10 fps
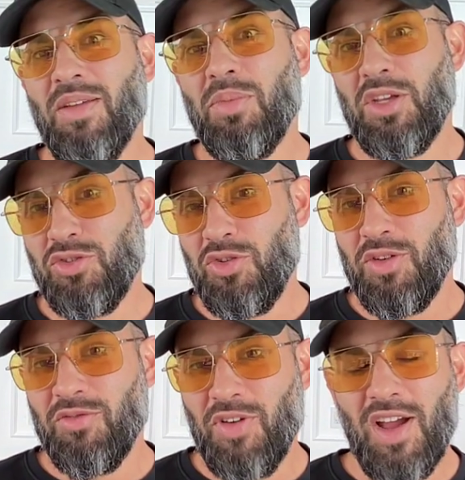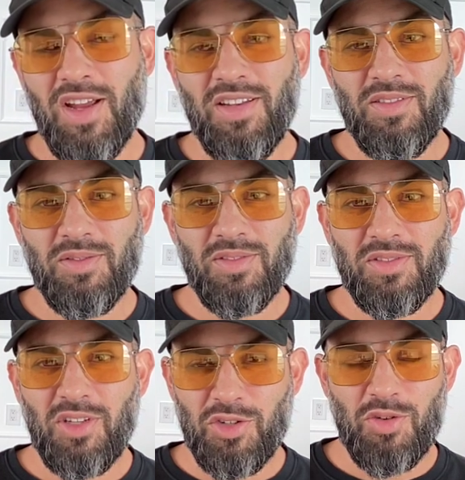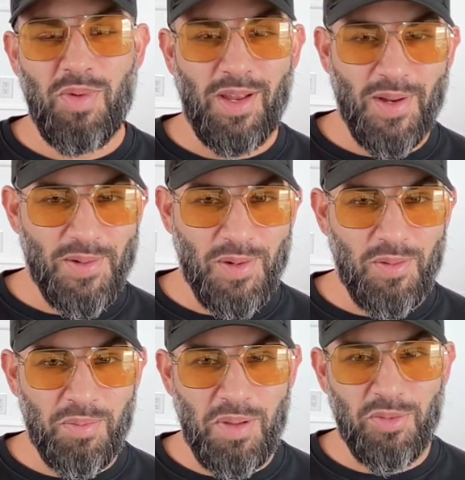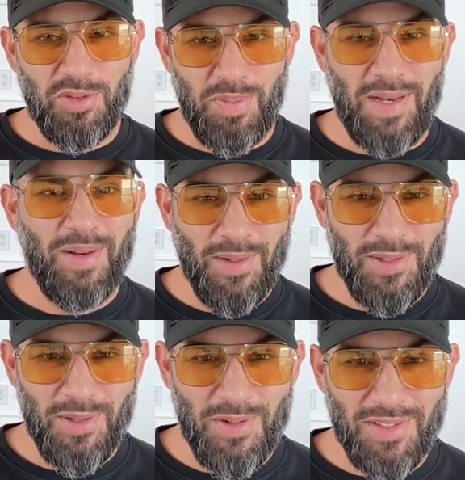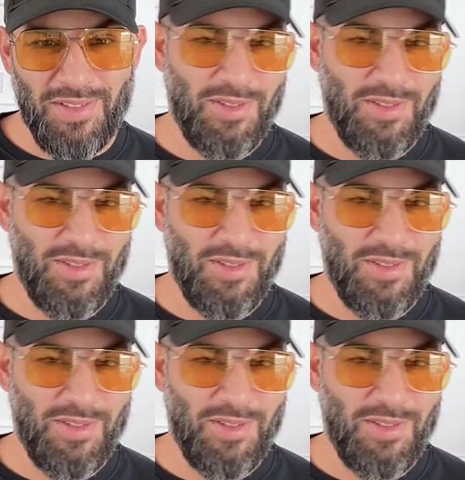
Because you can find country by country what people spend on toys.